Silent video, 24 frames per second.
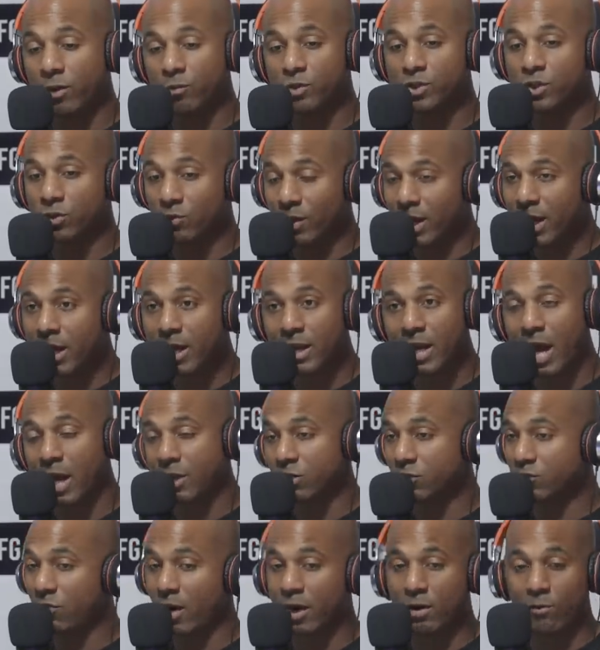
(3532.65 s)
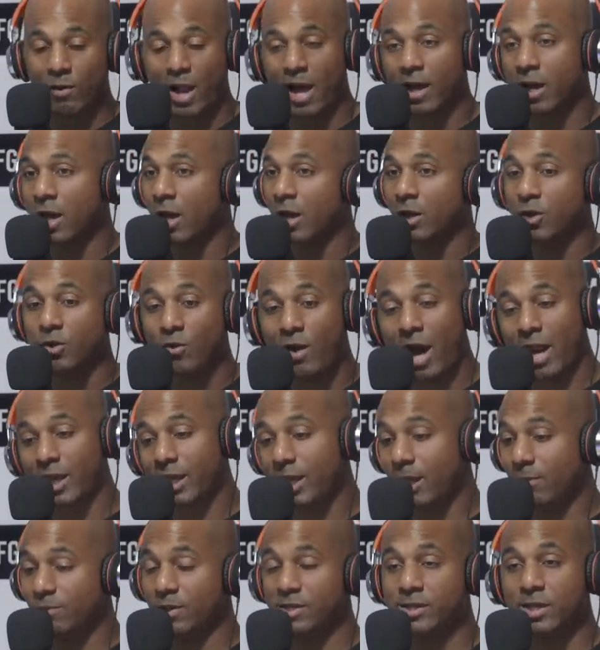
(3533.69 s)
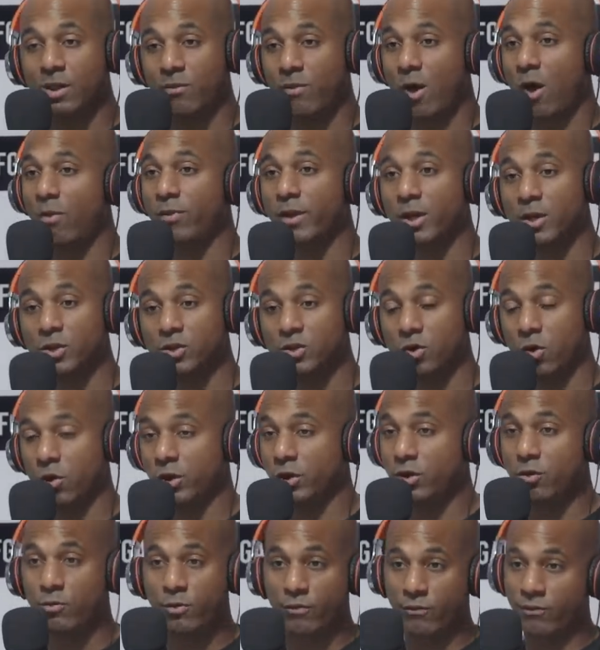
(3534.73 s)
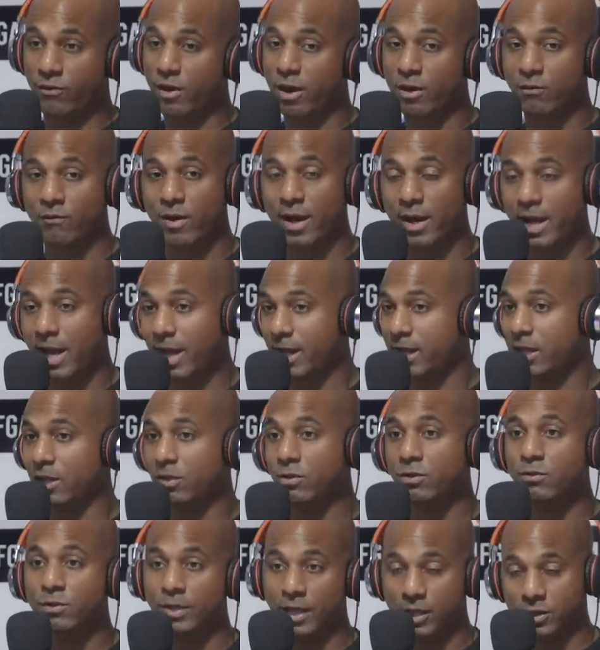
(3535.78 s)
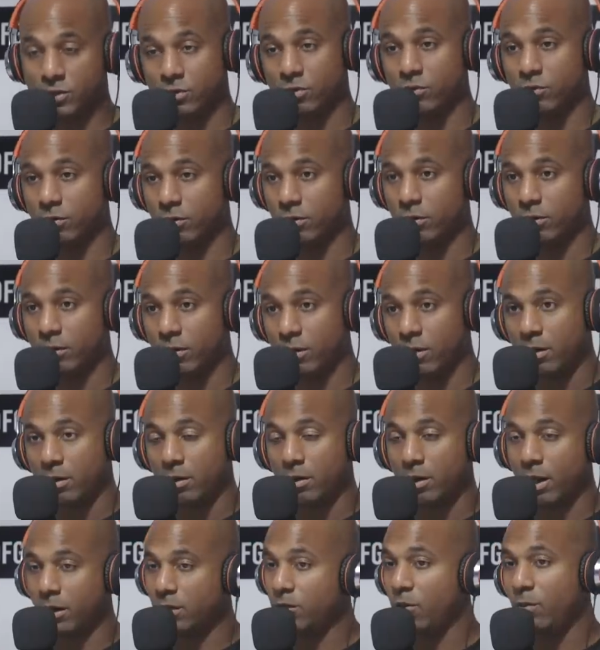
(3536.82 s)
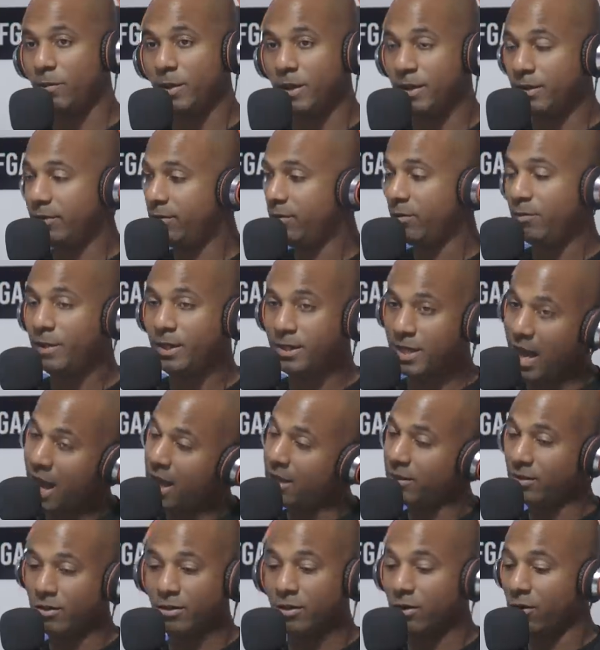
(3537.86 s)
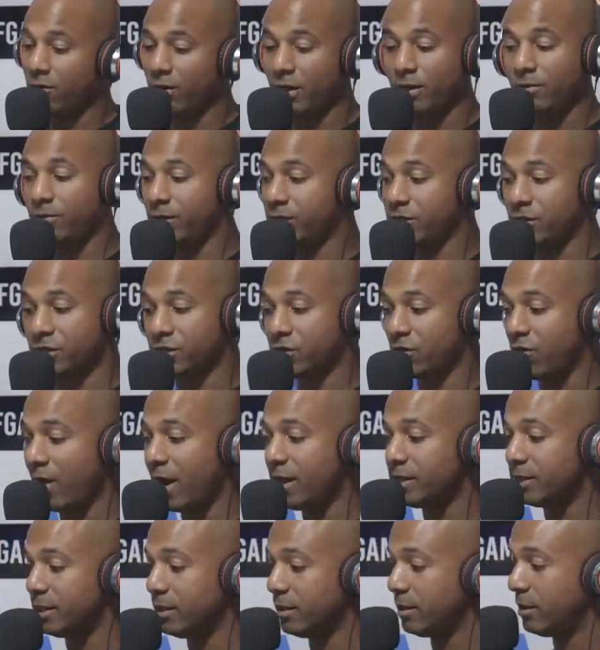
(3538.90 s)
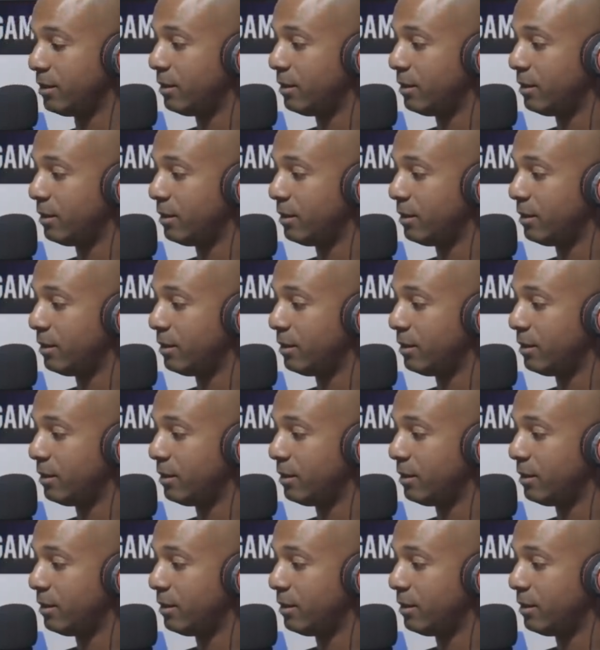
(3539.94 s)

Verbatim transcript: What you eat and how you drink. Like you got to keep yourself healthy in the joint, and you can fuck around. they kill you in that joint. Mm. Like you'll be you'll be done. You know, it, it's just crazy.